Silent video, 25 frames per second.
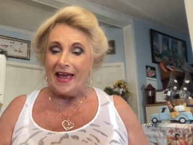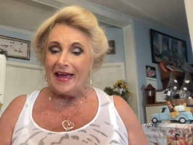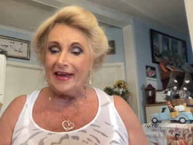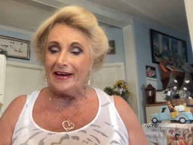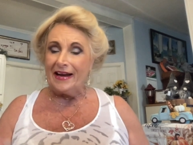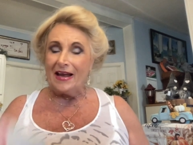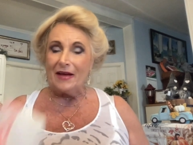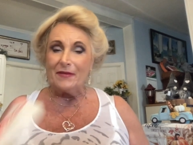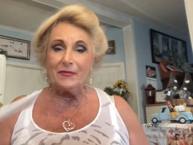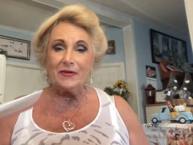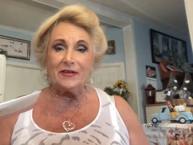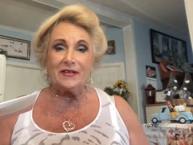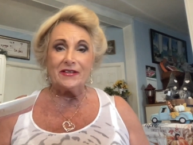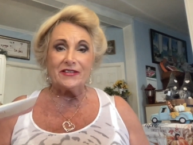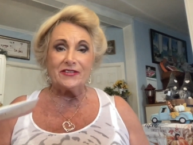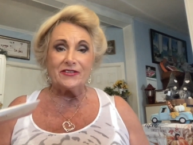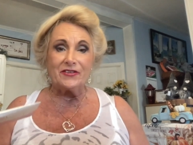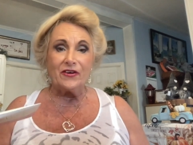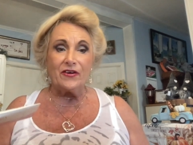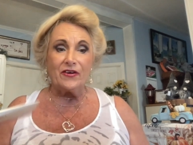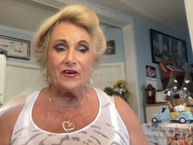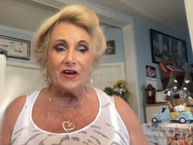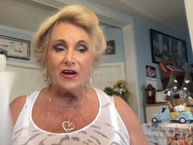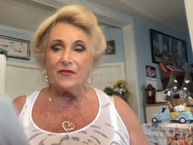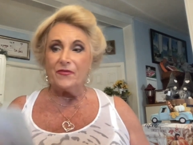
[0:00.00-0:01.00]
And I'm going to
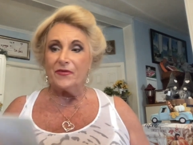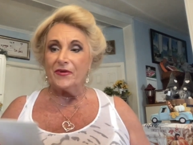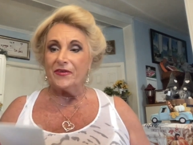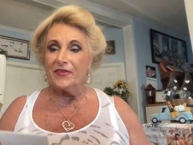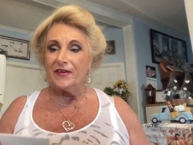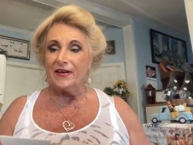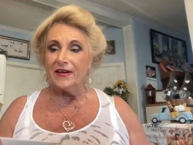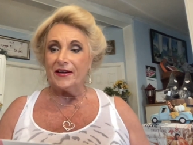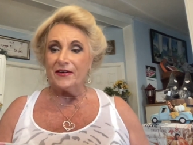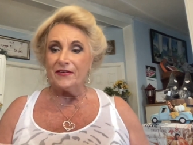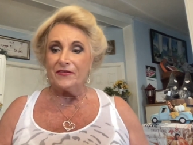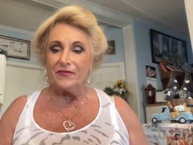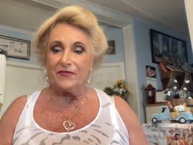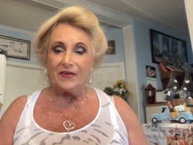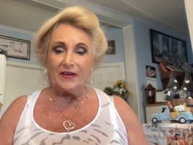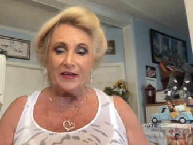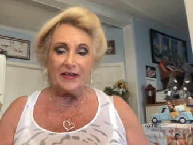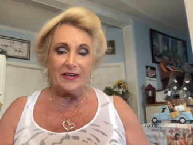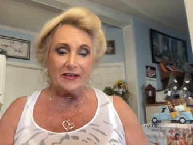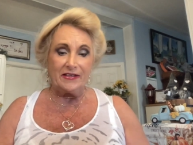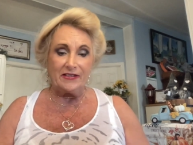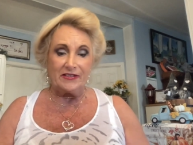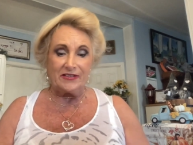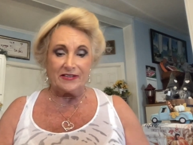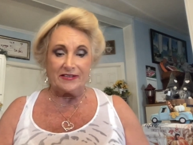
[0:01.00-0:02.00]
start off with
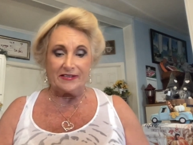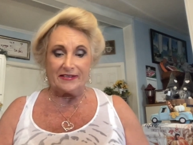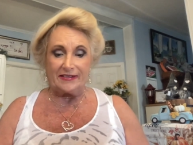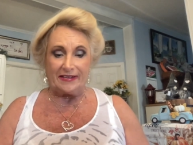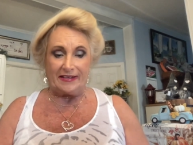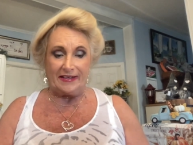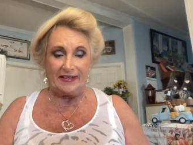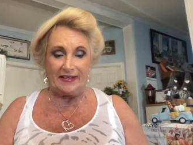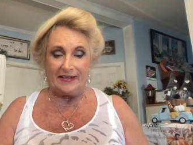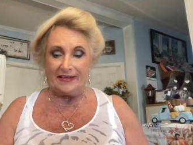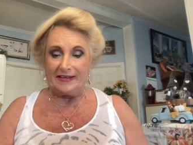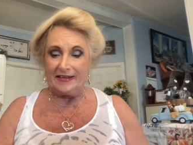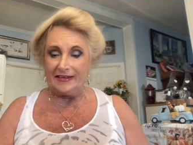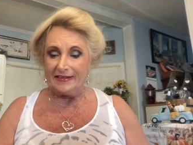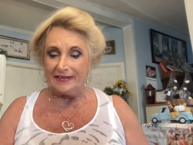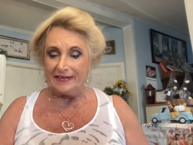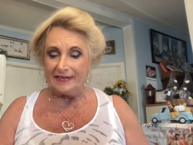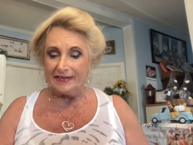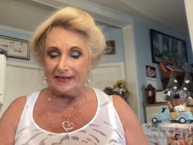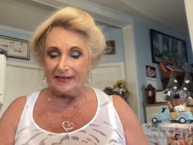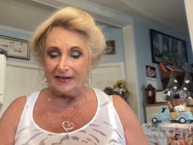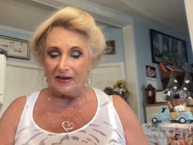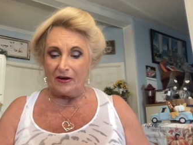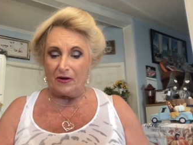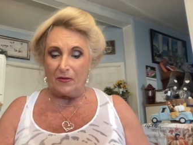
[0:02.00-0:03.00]
Earfleek just to get
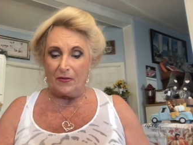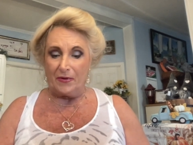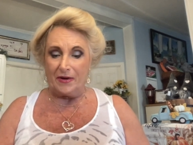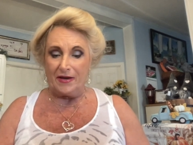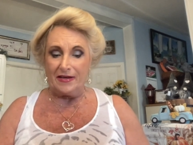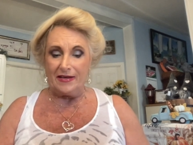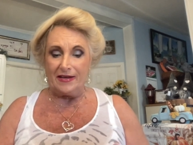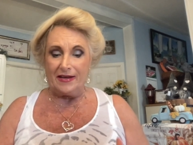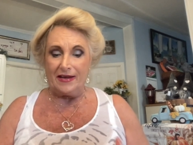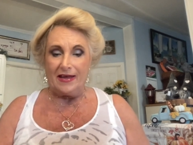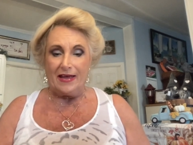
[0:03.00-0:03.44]
it going.